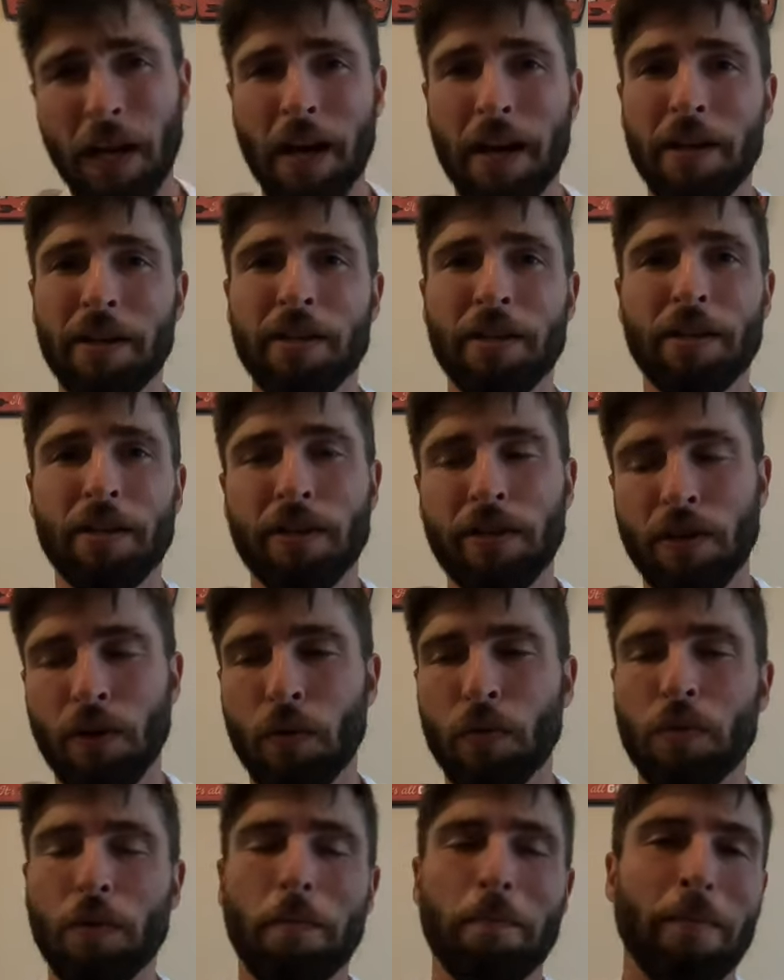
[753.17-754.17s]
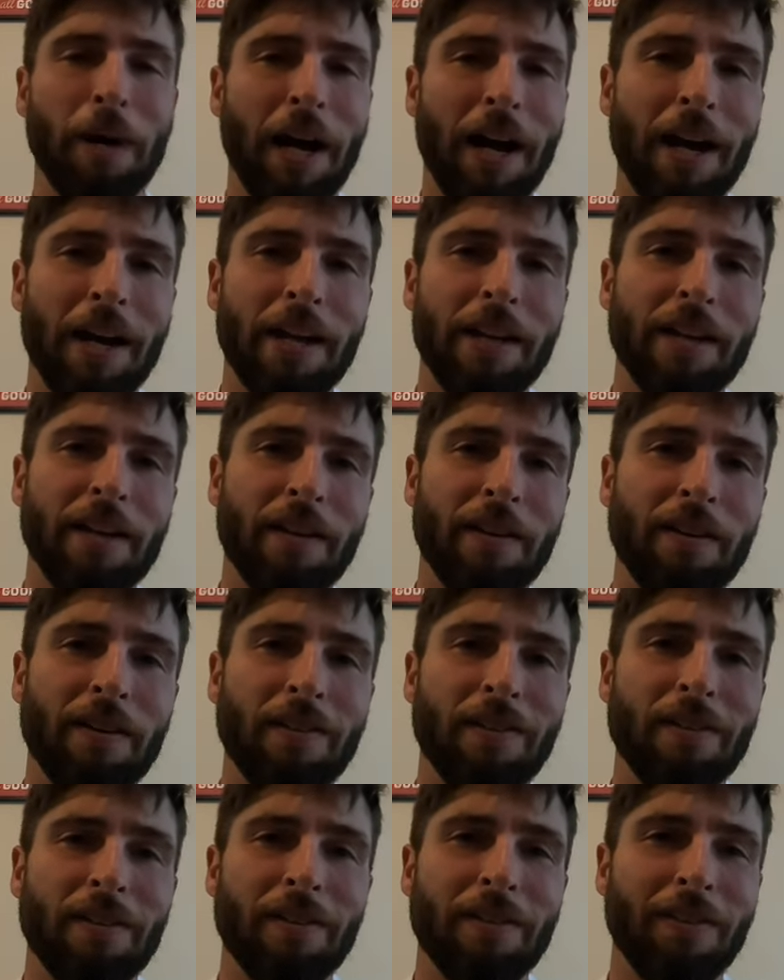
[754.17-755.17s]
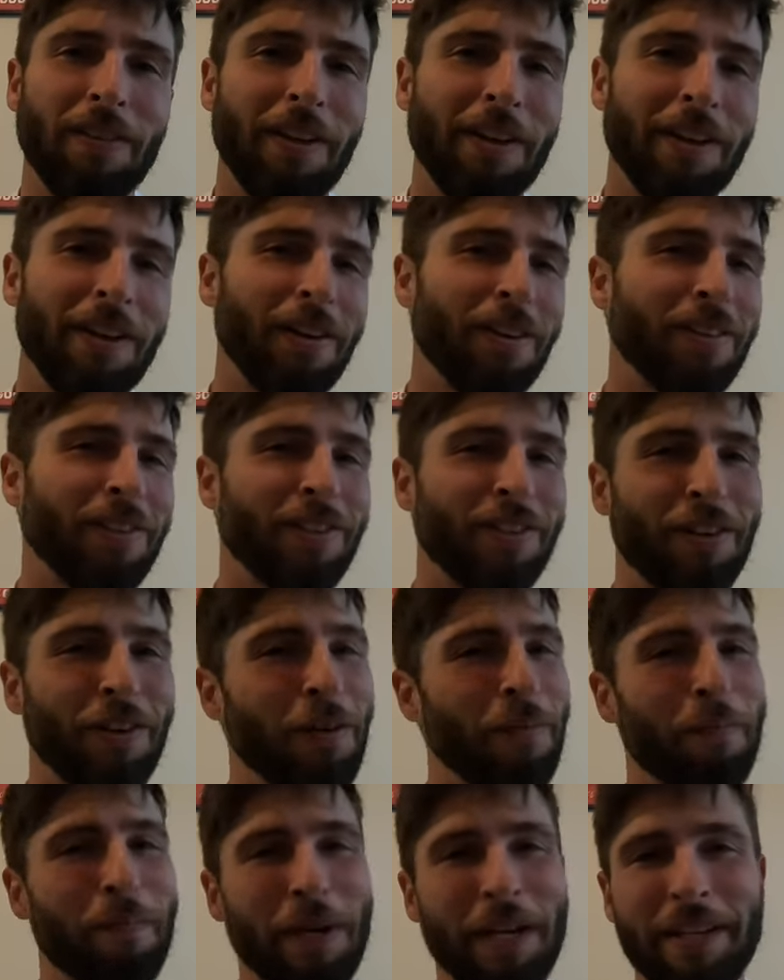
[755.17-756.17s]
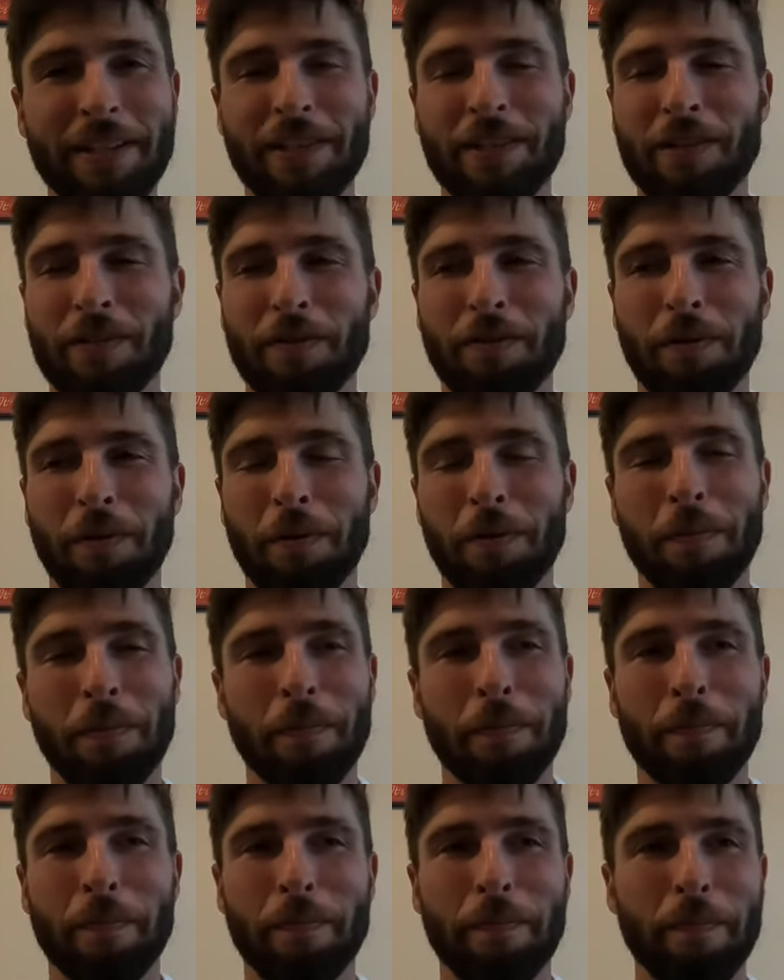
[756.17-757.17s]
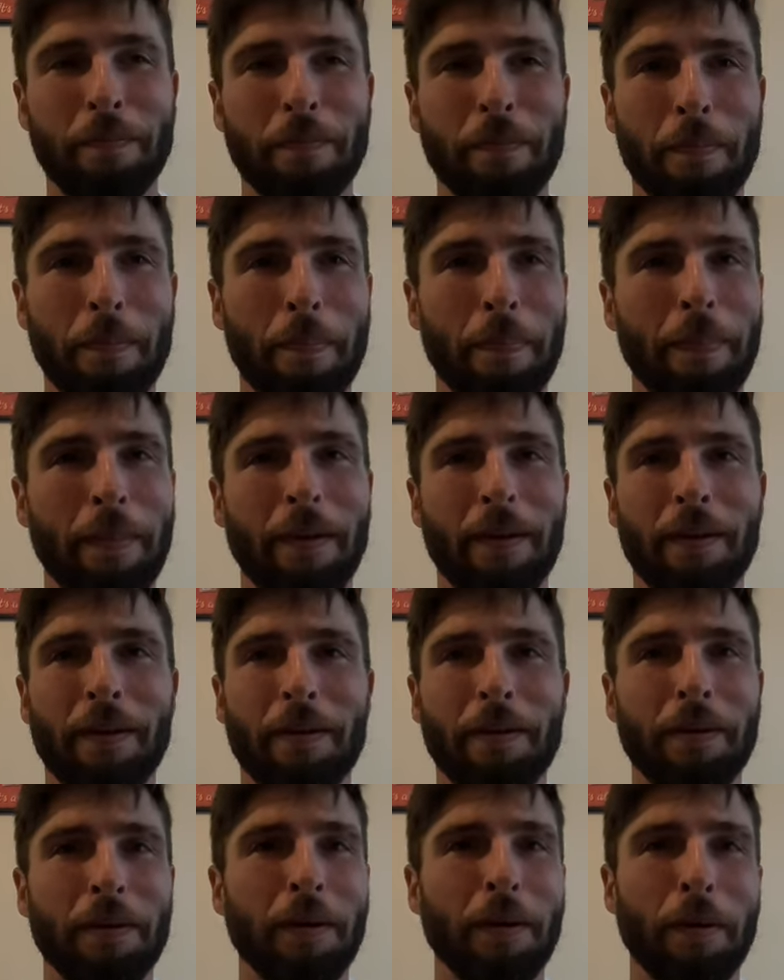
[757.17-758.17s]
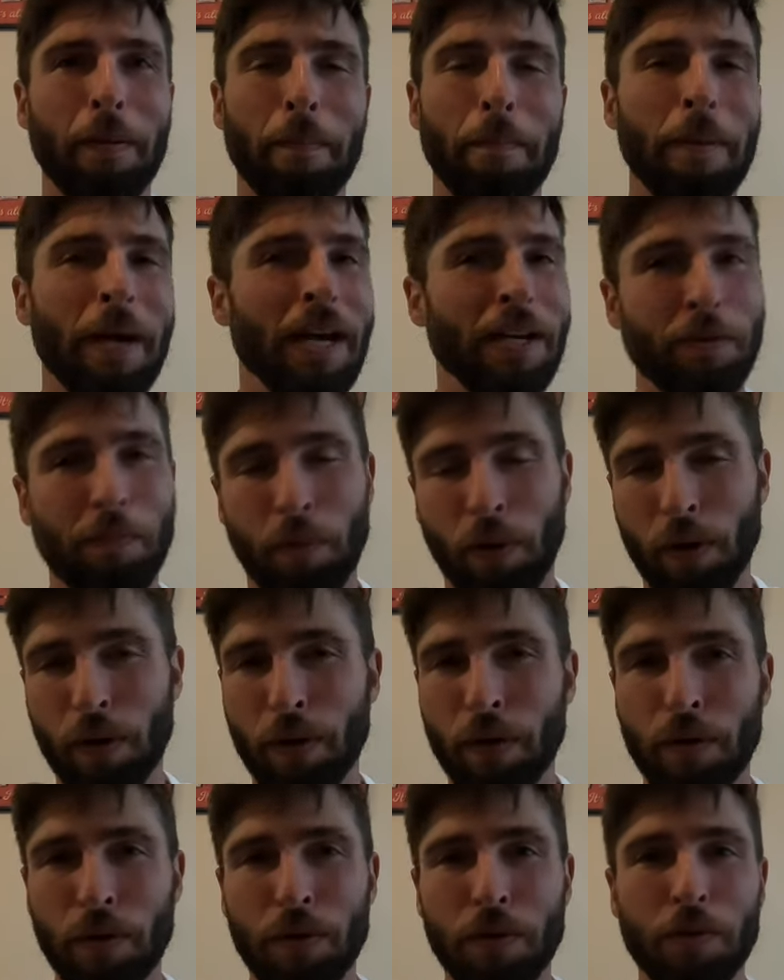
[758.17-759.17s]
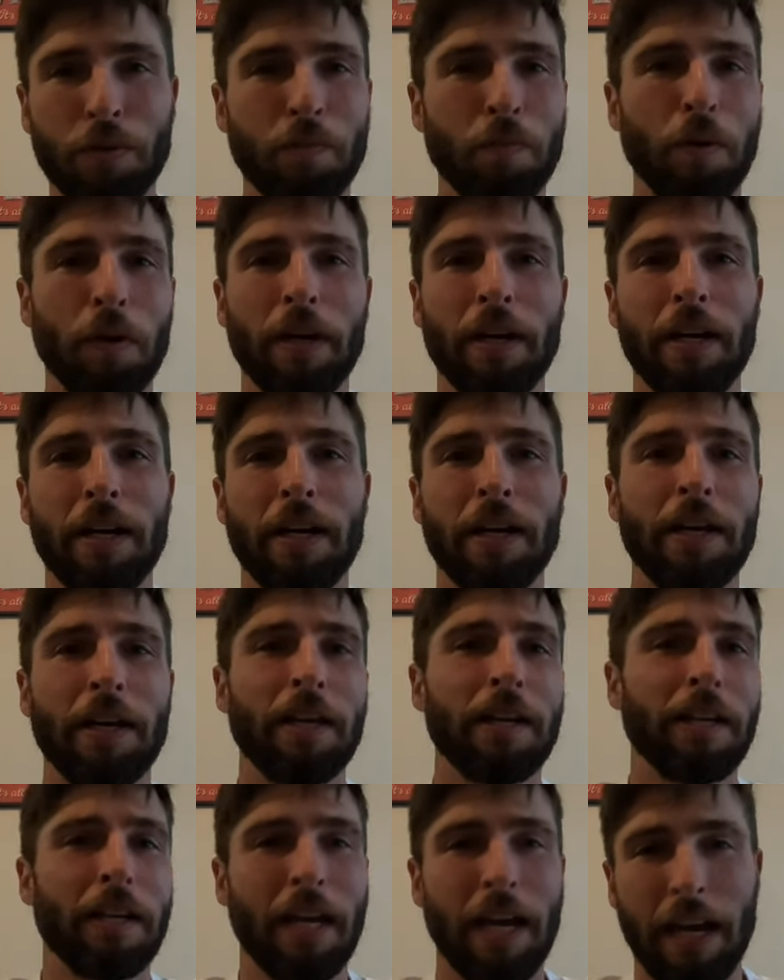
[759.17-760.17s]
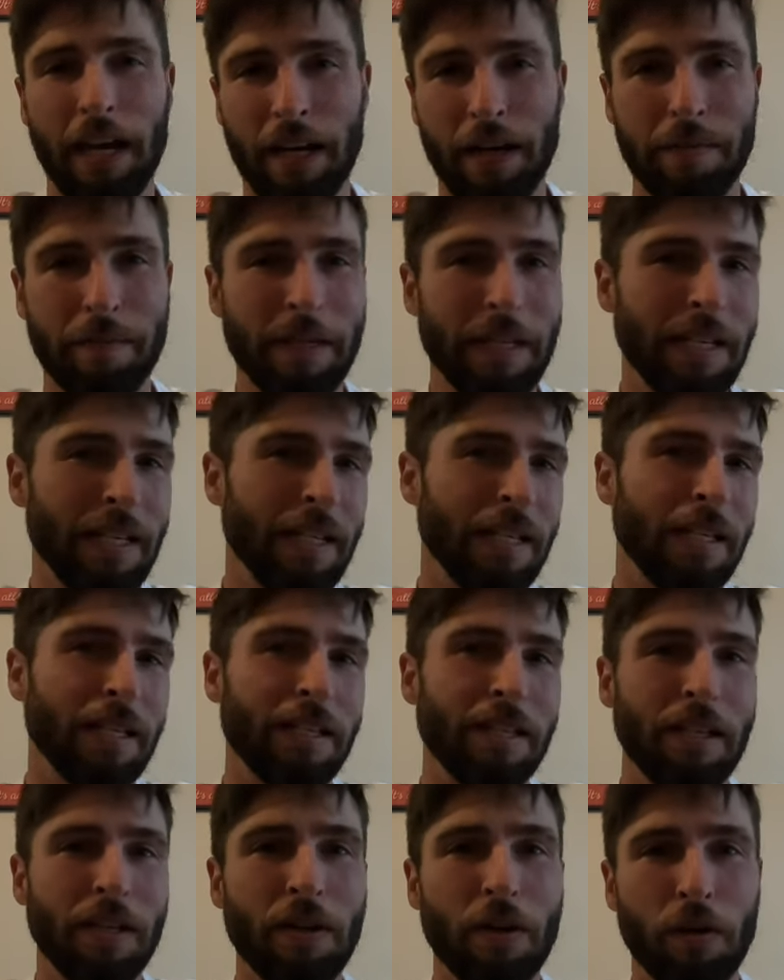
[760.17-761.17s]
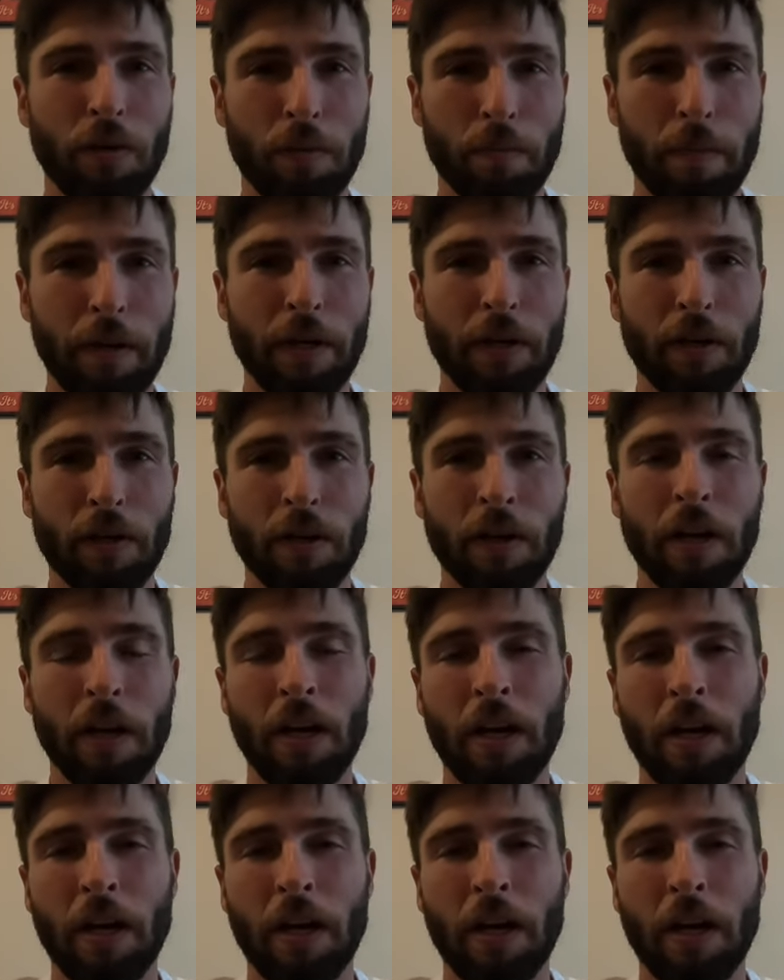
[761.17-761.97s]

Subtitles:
I don't buy like certain baits from Bass Pros brand, Academy, you know, bigger